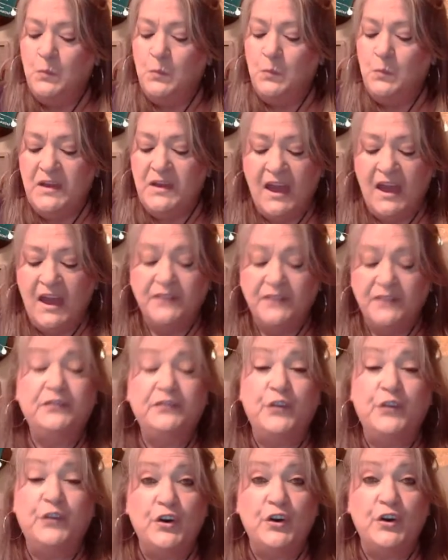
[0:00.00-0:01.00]
We had
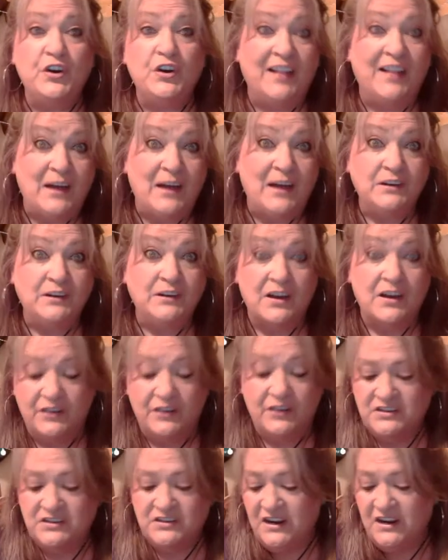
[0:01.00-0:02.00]
full cloud
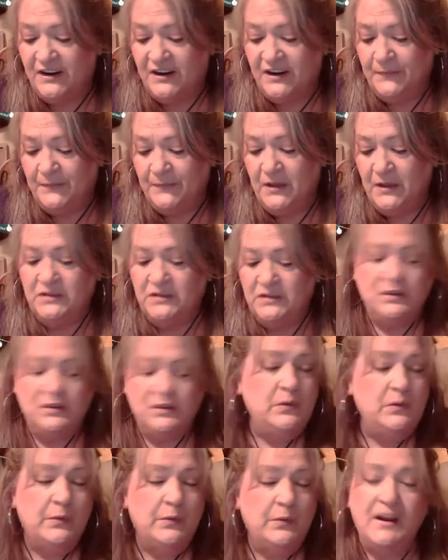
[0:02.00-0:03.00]
coverage here. So
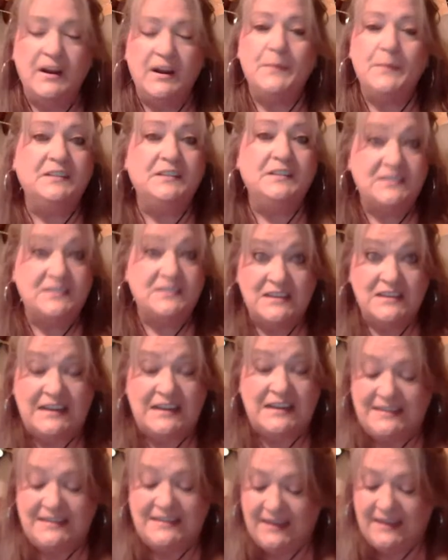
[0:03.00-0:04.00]
we weren't able to see
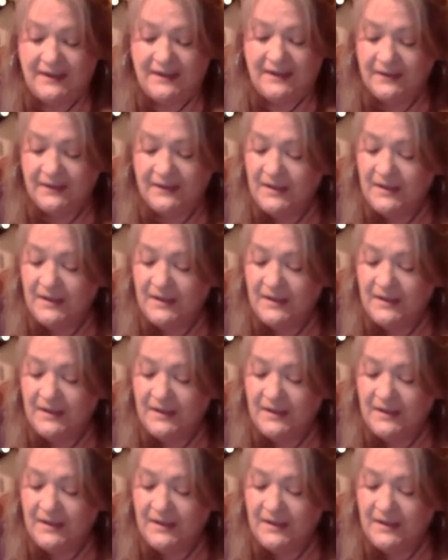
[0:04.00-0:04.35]
anything.